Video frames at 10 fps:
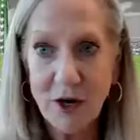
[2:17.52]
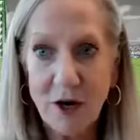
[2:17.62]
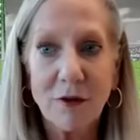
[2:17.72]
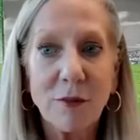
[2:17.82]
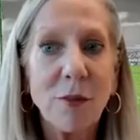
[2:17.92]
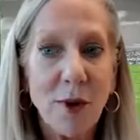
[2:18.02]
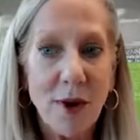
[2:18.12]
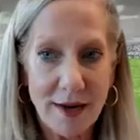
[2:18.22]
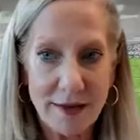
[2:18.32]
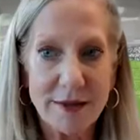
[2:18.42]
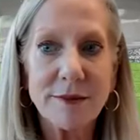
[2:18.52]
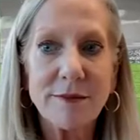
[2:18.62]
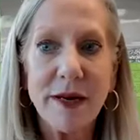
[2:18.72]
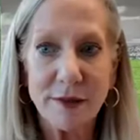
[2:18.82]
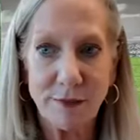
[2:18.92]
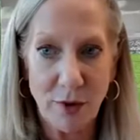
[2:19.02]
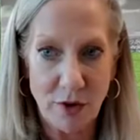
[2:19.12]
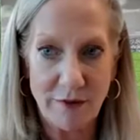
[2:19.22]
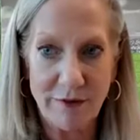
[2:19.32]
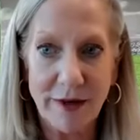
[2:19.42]
start with practice makes
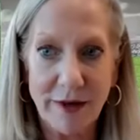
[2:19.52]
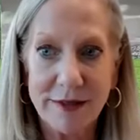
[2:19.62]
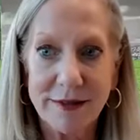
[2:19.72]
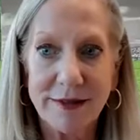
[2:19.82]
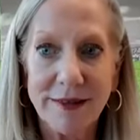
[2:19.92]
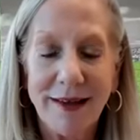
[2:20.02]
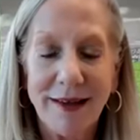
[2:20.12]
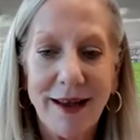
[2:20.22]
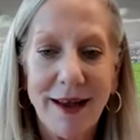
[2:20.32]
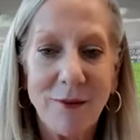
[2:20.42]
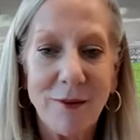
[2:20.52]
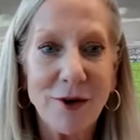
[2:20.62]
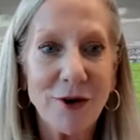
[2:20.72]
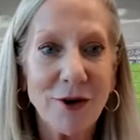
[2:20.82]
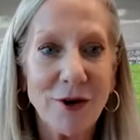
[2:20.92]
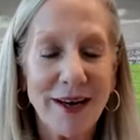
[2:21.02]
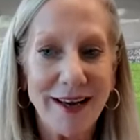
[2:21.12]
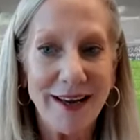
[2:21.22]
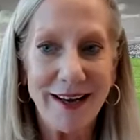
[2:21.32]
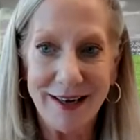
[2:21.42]
perfect. And when you're
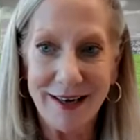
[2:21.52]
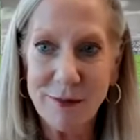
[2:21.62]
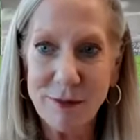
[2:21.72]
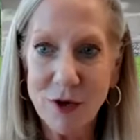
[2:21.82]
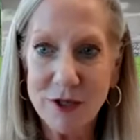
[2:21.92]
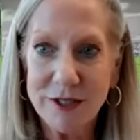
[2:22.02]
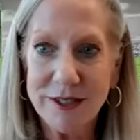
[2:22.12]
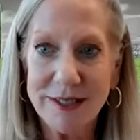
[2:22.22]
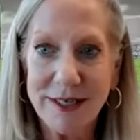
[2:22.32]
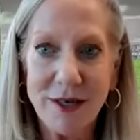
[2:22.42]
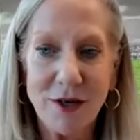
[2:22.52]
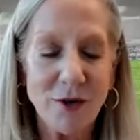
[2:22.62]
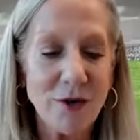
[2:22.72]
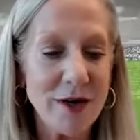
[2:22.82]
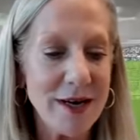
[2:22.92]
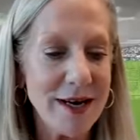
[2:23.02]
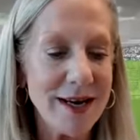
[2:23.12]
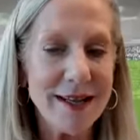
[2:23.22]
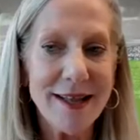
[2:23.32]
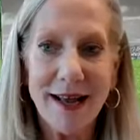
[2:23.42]
in an emergency, you
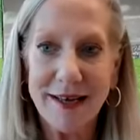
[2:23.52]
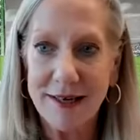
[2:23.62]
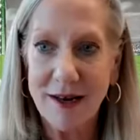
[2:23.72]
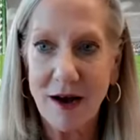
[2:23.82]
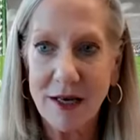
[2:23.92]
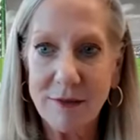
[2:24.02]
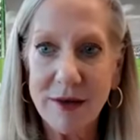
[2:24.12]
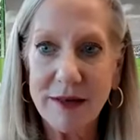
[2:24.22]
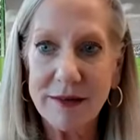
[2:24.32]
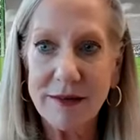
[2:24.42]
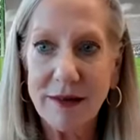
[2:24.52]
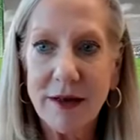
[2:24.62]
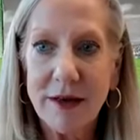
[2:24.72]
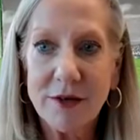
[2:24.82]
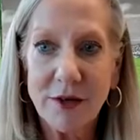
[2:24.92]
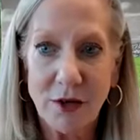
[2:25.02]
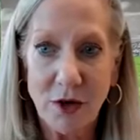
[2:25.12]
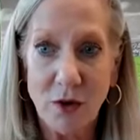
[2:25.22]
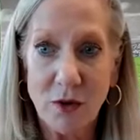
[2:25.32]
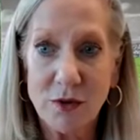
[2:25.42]
need that document to
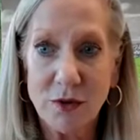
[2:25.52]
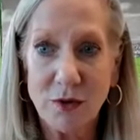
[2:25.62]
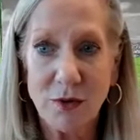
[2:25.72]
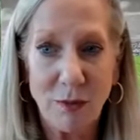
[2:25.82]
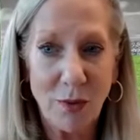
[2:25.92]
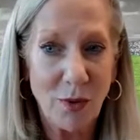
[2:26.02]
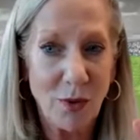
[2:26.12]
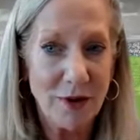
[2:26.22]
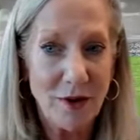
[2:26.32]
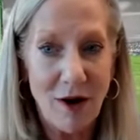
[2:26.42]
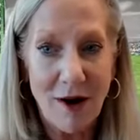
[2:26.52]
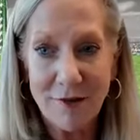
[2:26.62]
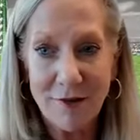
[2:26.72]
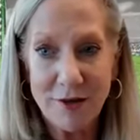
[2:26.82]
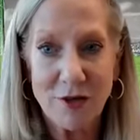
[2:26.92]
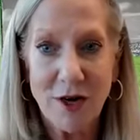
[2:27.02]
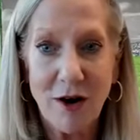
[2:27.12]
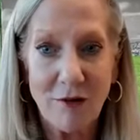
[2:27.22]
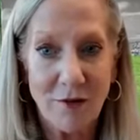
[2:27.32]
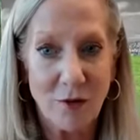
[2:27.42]
go to pull it off the
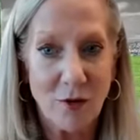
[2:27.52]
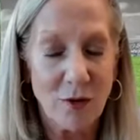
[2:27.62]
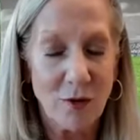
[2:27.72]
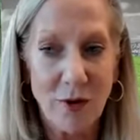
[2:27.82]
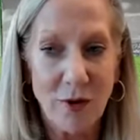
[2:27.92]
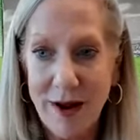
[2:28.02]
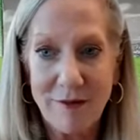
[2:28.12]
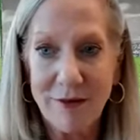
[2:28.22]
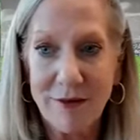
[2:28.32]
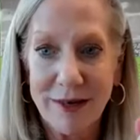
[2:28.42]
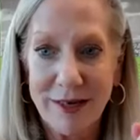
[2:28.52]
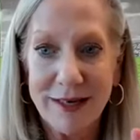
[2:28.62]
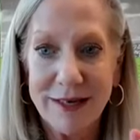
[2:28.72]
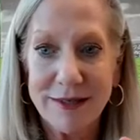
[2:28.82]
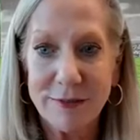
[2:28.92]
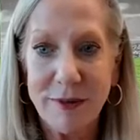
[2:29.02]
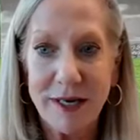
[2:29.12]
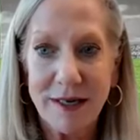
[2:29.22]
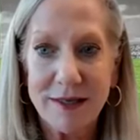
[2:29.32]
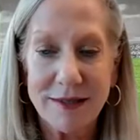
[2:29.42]
shelf or wherever it is,
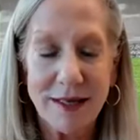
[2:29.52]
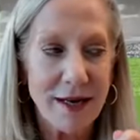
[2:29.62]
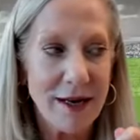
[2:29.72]
because